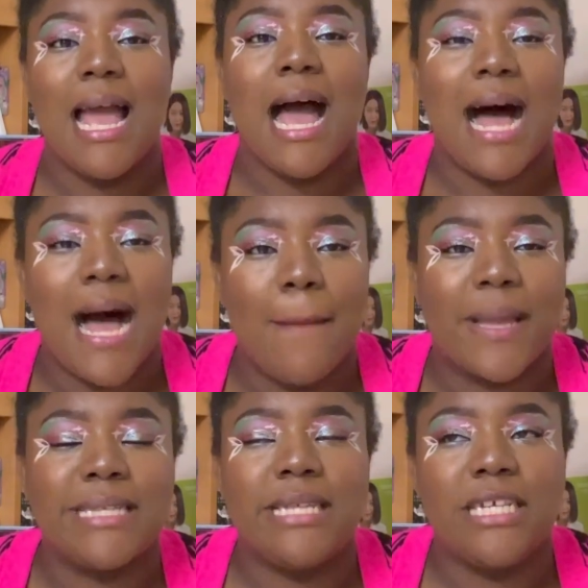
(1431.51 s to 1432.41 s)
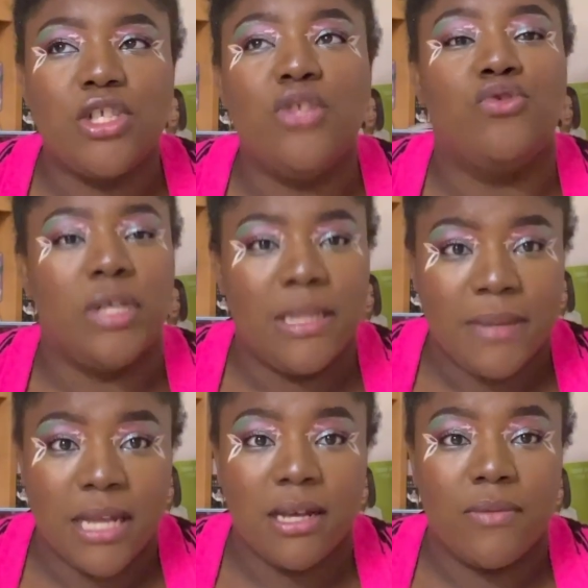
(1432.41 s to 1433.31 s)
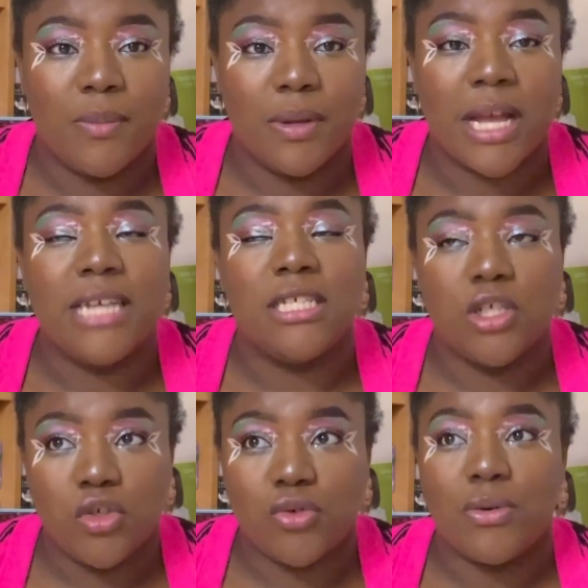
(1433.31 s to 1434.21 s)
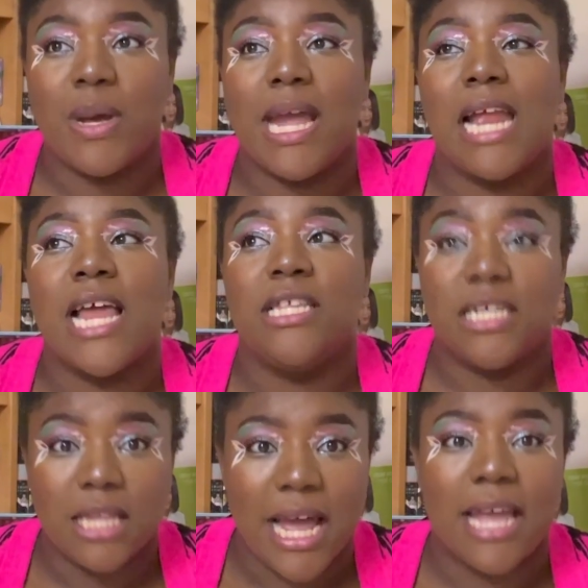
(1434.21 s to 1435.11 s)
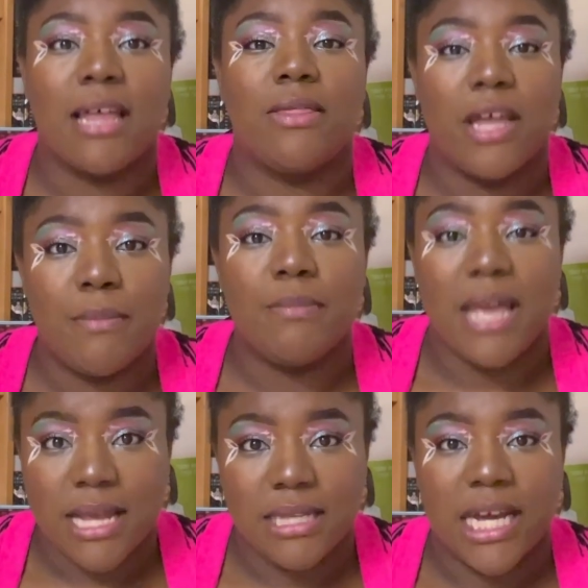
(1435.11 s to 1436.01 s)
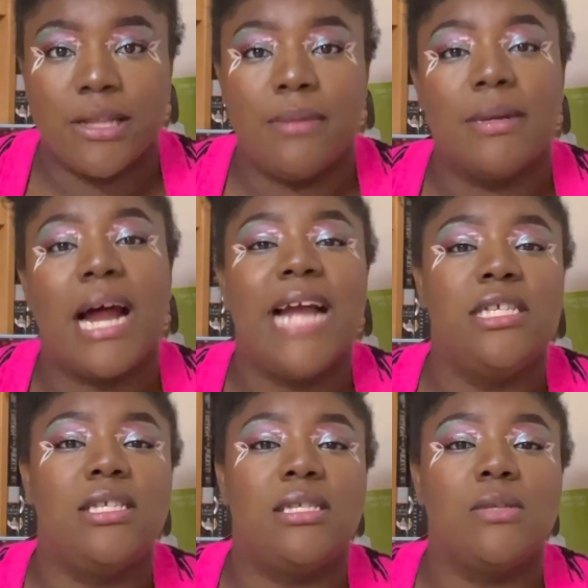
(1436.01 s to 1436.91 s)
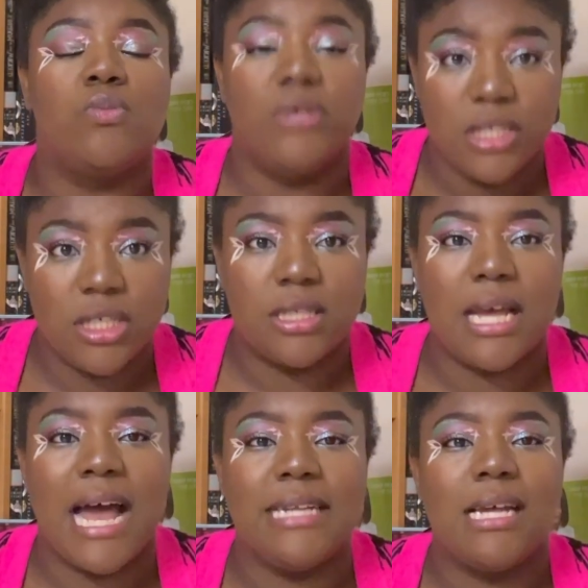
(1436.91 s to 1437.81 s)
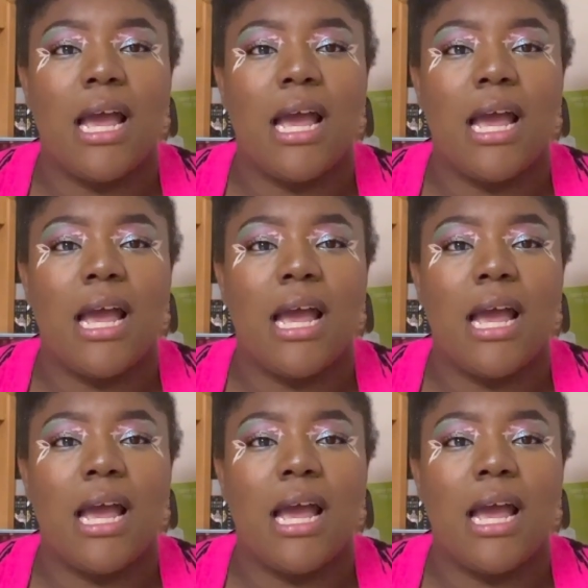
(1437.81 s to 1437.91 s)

Because I did enjoy the beginning of the book. I did enjoy and I did like them being together, but I just wish that